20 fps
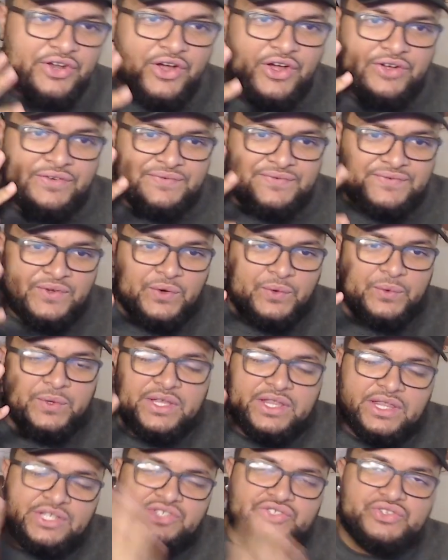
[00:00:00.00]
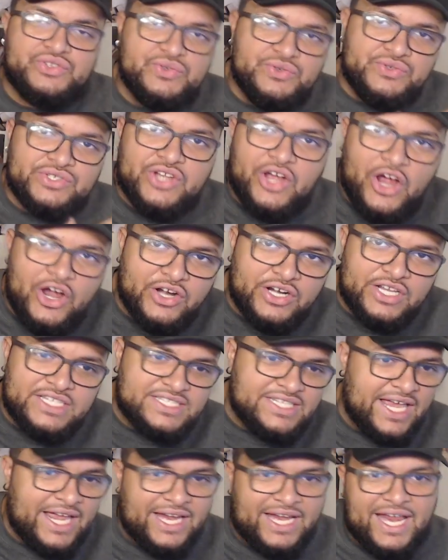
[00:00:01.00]
off with Chuu's heart
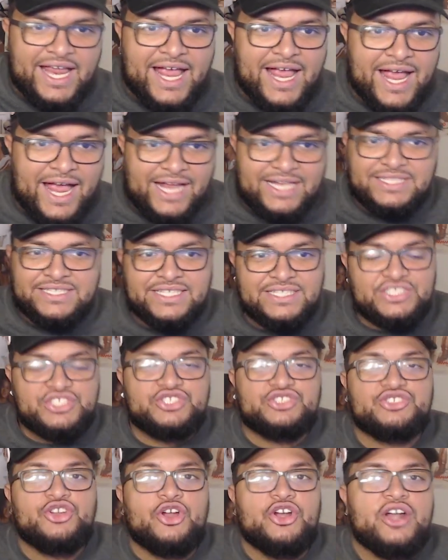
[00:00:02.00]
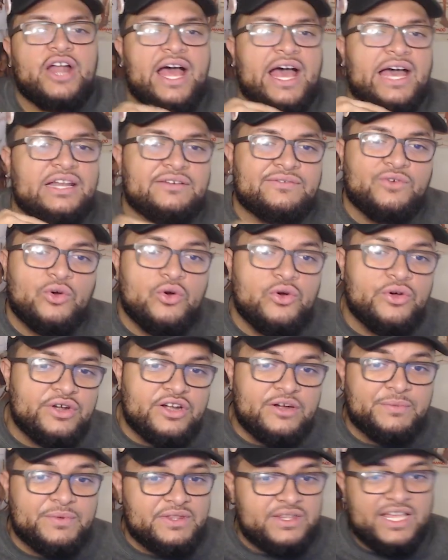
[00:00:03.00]
attack. I did start out of
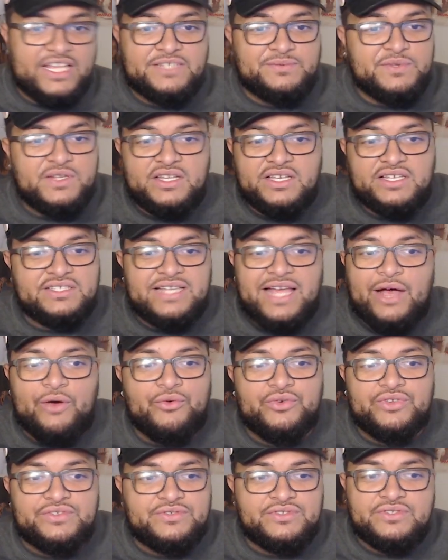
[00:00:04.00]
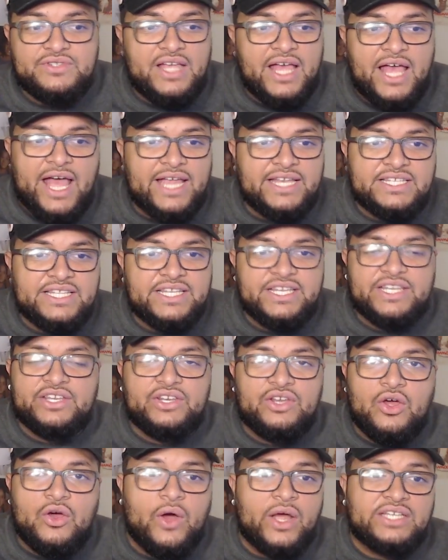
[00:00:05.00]
order, but that's because I
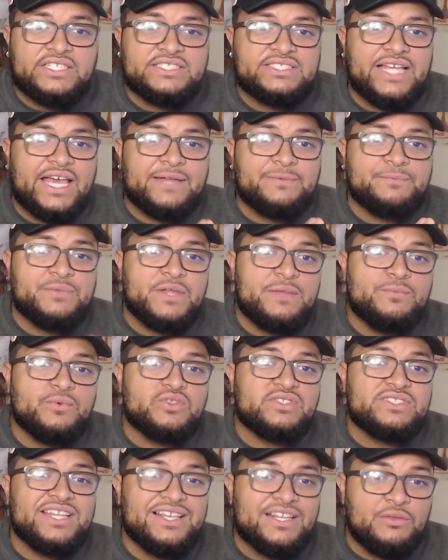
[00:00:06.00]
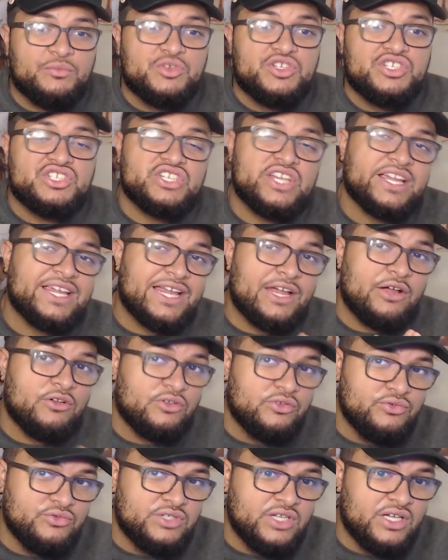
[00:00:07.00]
didn't know. I just had people telling me, check out
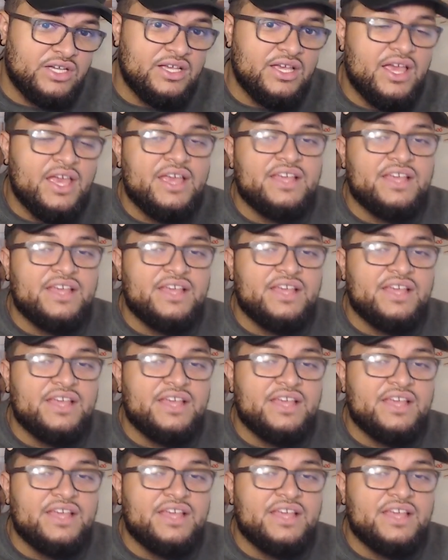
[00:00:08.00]
Luna.